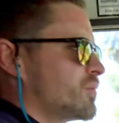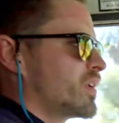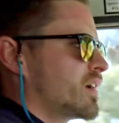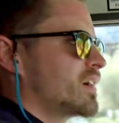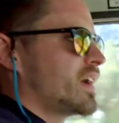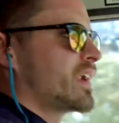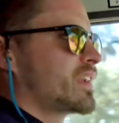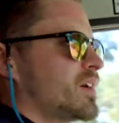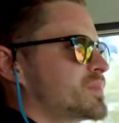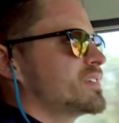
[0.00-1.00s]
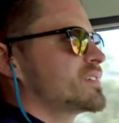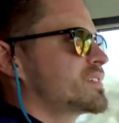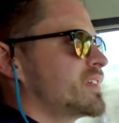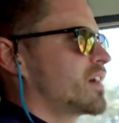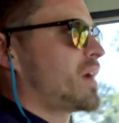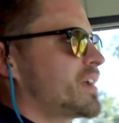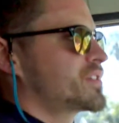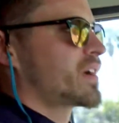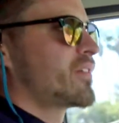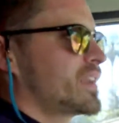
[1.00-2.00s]
We're headed up to Sierra
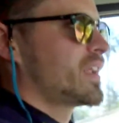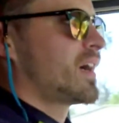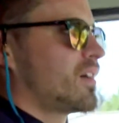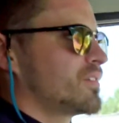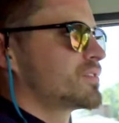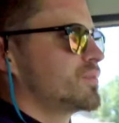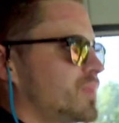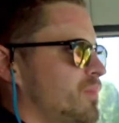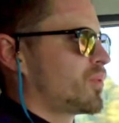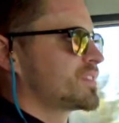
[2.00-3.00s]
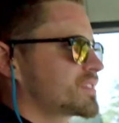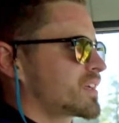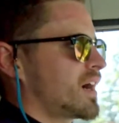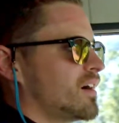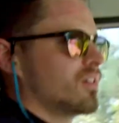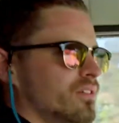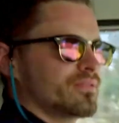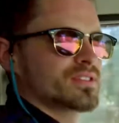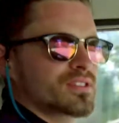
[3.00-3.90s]
Madre right now to my boy Scott Hove's